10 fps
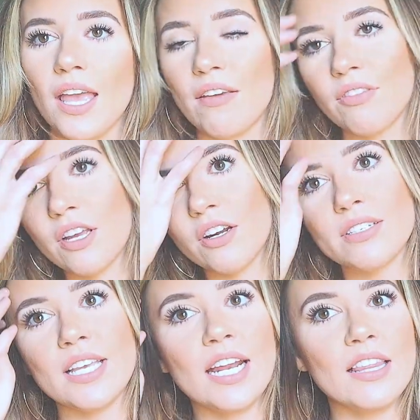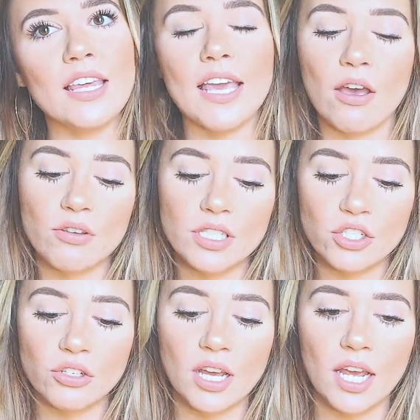If there's anything else
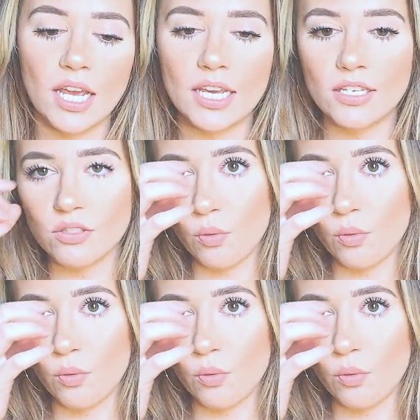that you guys